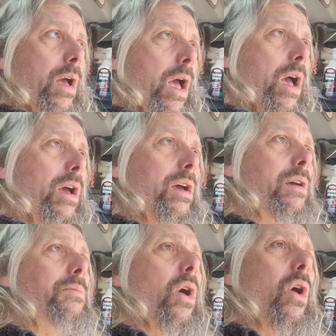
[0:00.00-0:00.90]

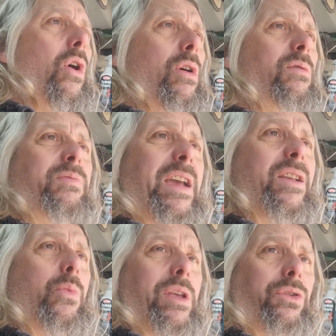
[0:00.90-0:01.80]
Or in a
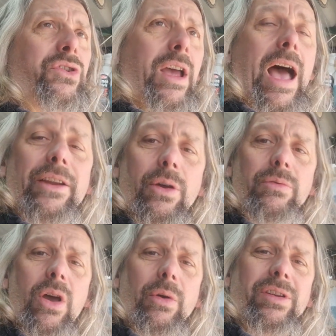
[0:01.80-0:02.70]
wheelchair. I don't
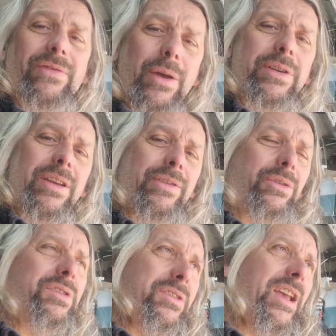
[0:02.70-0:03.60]
know. It's very difficult
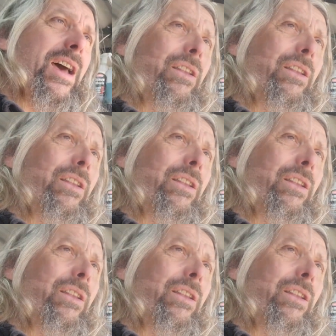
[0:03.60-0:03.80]
to tell.